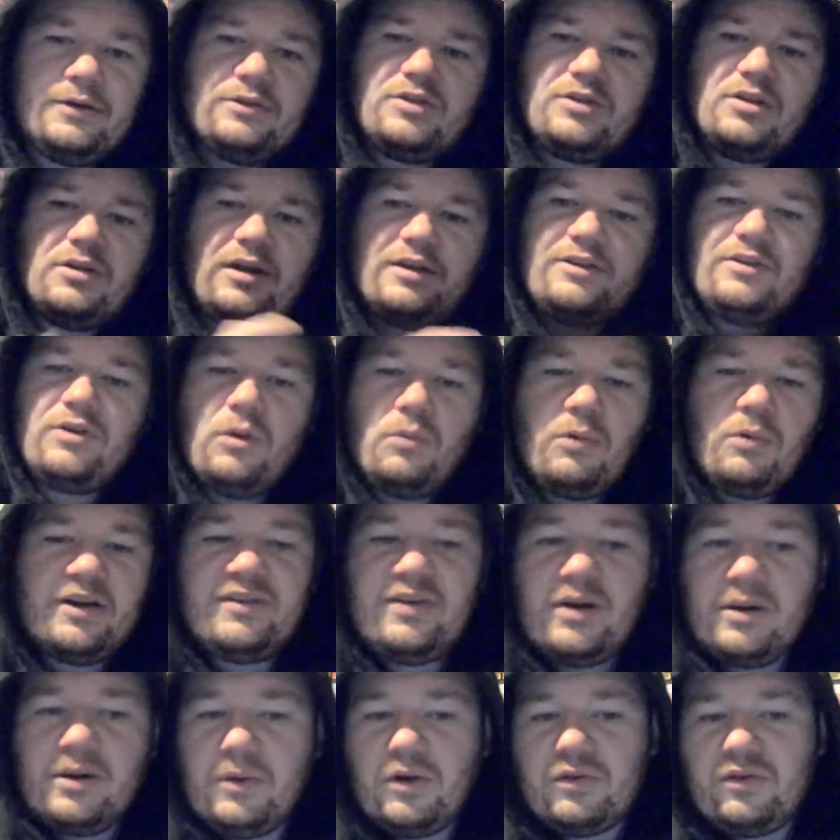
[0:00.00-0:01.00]
So let's not
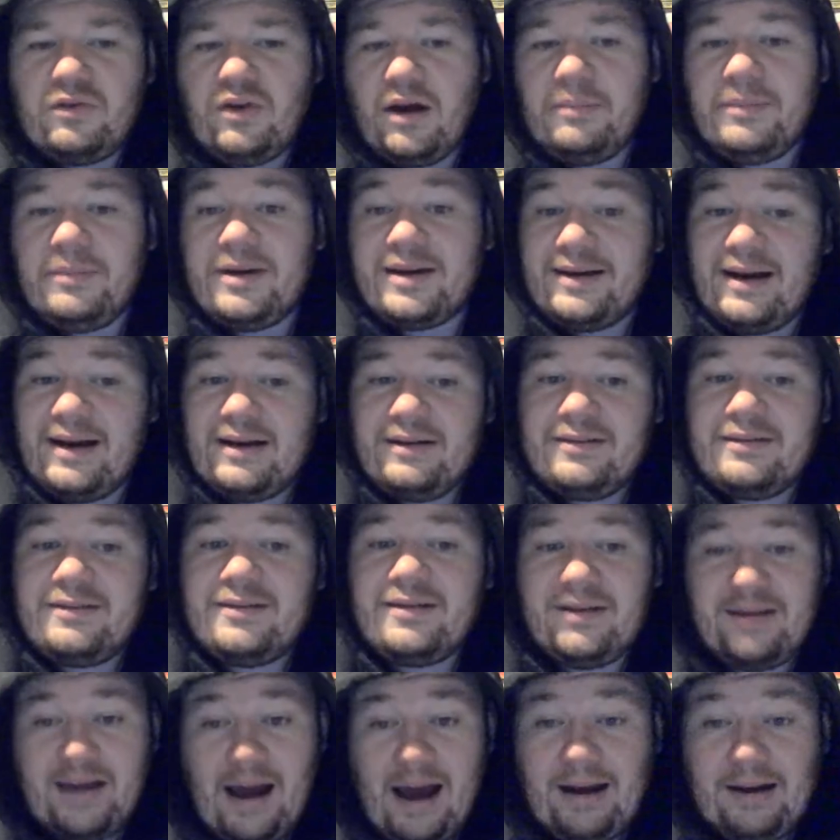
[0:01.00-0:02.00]
waste any more time and get
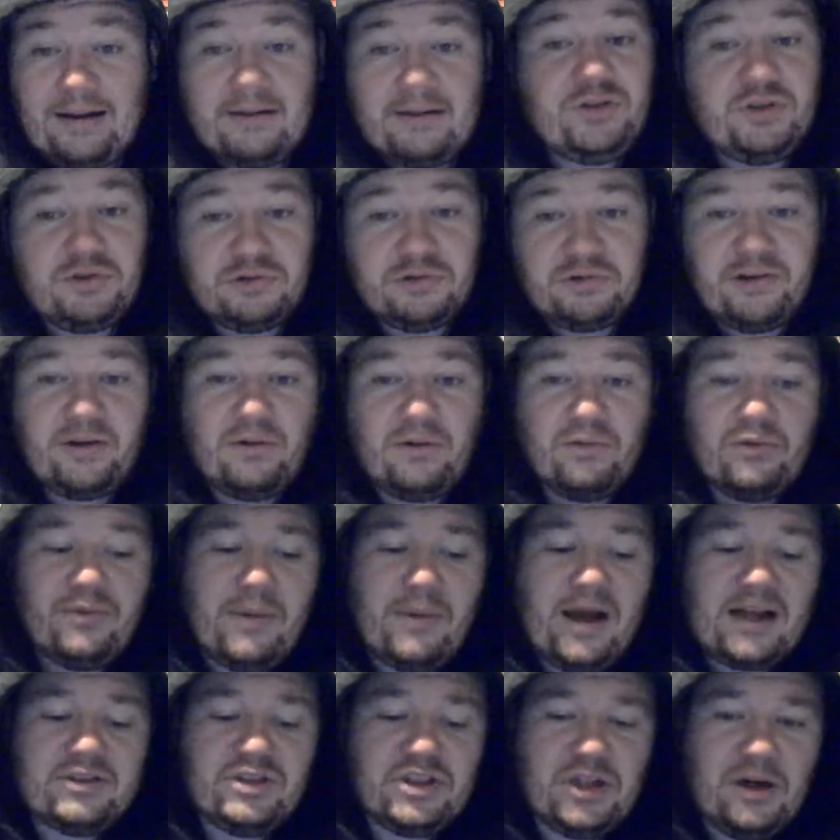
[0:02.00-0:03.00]
to that Trios
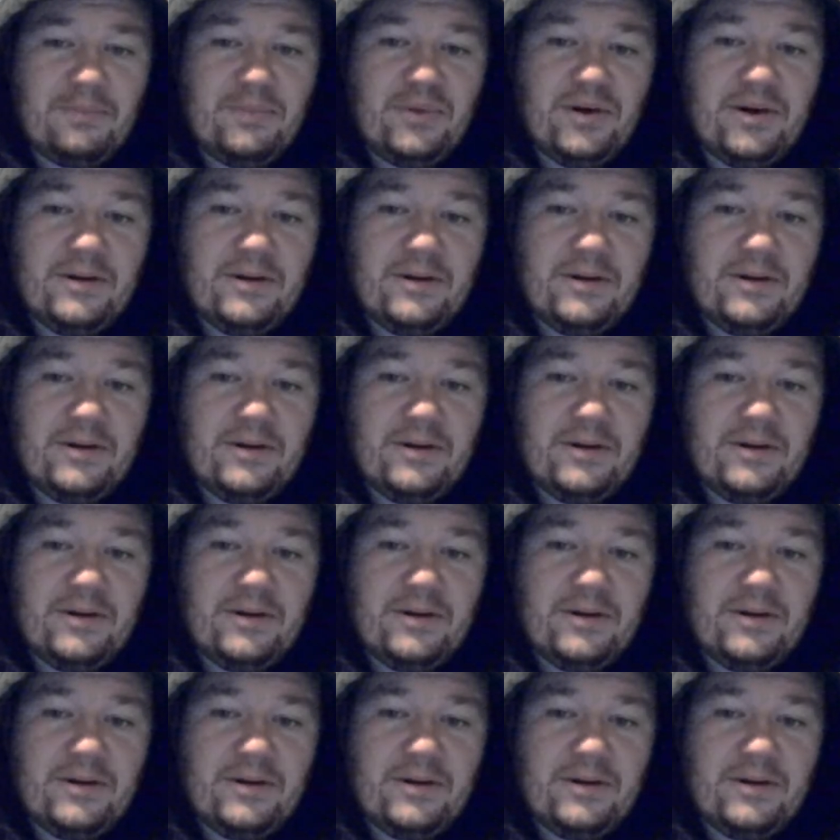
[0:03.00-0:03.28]
matchup.